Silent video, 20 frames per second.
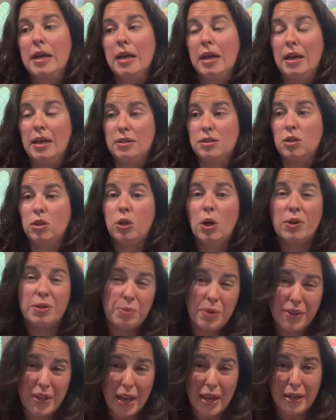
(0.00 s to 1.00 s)
It's loaded
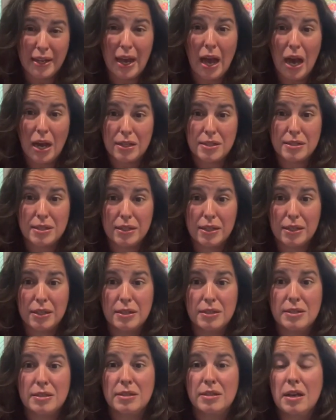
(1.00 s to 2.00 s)
with
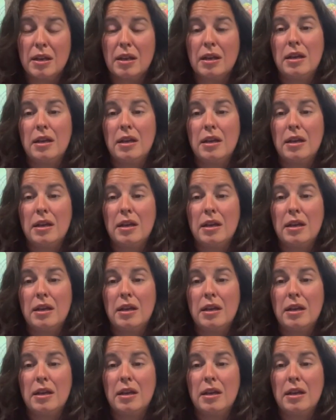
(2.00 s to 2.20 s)
antioxidants.